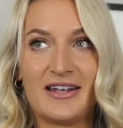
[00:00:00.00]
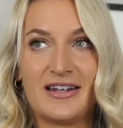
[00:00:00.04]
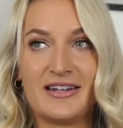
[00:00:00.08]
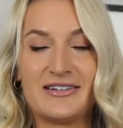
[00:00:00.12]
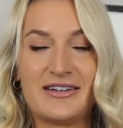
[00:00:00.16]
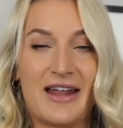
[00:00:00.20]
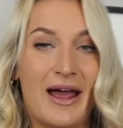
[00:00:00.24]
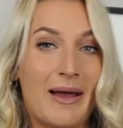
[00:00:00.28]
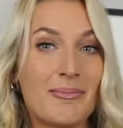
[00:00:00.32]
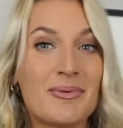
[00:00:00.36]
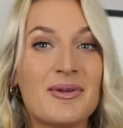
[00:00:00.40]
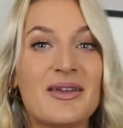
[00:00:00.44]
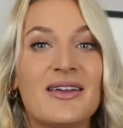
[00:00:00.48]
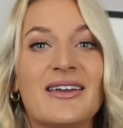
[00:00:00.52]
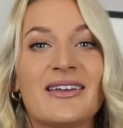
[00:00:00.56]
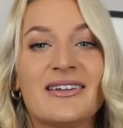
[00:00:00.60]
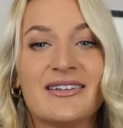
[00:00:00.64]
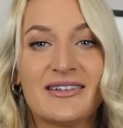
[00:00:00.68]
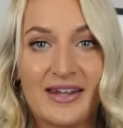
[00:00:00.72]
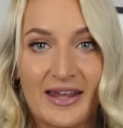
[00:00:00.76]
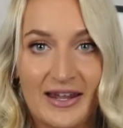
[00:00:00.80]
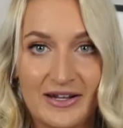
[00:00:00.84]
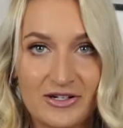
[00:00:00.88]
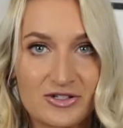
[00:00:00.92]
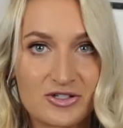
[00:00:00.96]
not being
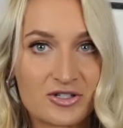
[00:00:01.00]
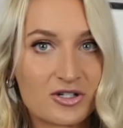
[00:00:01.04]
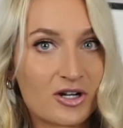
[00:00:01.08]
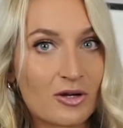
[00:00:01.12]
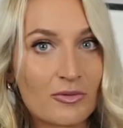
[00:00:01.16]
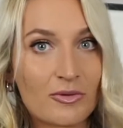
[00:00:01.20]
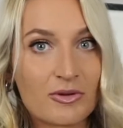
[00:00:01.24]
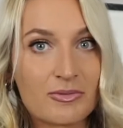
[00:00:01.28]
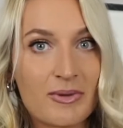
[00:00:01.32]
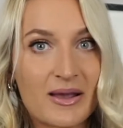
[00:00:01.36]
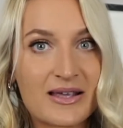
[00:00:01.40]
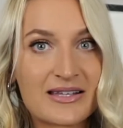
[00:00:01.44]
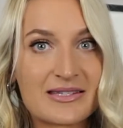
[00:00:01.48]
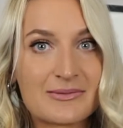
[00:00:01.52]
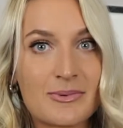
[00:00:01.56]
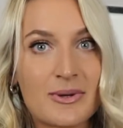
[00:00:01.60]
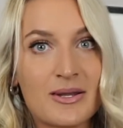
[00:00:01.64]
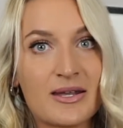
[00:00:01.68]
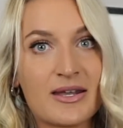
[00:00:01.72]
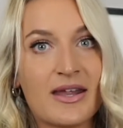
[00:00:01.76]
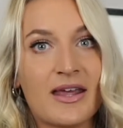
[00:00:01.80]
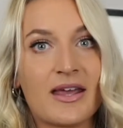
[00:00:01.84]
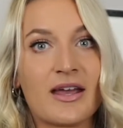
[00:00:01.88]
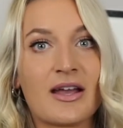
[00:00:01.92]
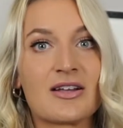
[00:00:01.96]
intentional with my
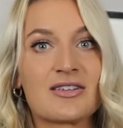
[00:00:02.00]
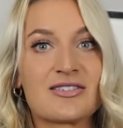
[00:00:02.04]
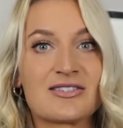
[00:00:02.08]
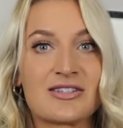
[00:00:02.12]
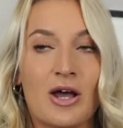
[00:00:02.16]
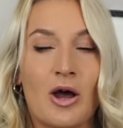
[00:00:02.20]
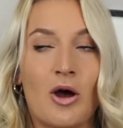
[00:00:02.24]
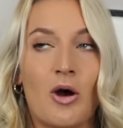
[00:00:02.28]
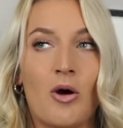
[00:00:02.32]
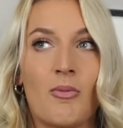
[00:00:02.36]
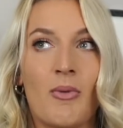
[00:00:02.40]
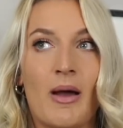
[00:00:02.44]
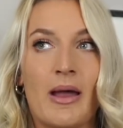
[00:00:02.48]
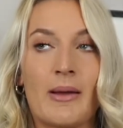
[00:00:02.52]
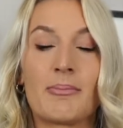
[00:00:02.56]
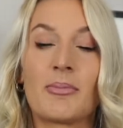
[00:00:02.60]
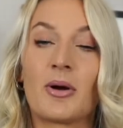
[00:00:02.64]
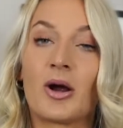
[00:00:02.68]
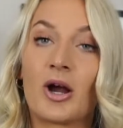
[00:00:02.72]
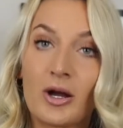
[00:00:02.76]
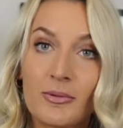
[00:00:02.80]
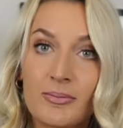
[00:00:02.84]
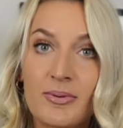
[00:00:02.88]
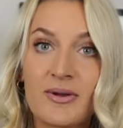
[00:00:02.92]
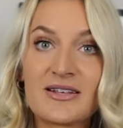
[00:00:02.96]
spending. So my
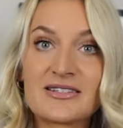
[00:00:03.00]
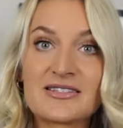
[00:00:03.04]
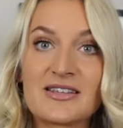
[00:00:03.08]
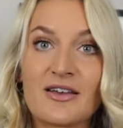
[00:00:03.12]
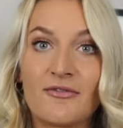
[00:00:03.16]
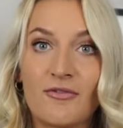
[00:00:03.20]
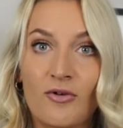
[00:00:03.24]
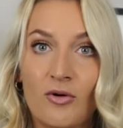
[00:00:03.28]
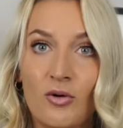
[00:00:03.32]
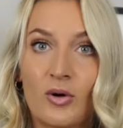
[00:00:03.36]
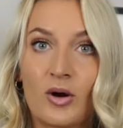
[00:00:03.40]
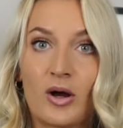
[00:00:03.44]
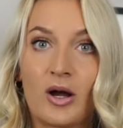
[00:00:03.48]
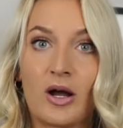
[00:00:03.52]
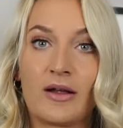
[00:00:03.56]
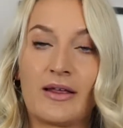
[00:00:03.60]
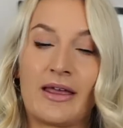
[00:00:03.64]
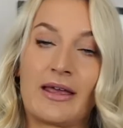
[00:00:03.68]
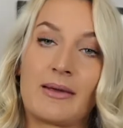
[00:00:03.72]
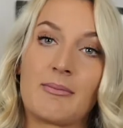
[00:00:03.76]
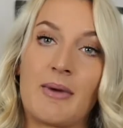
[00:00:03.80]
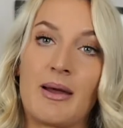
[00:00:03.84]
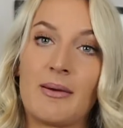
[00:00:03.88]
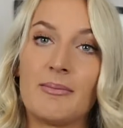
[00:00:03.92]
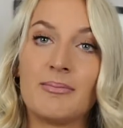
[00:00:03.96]
purpose for like my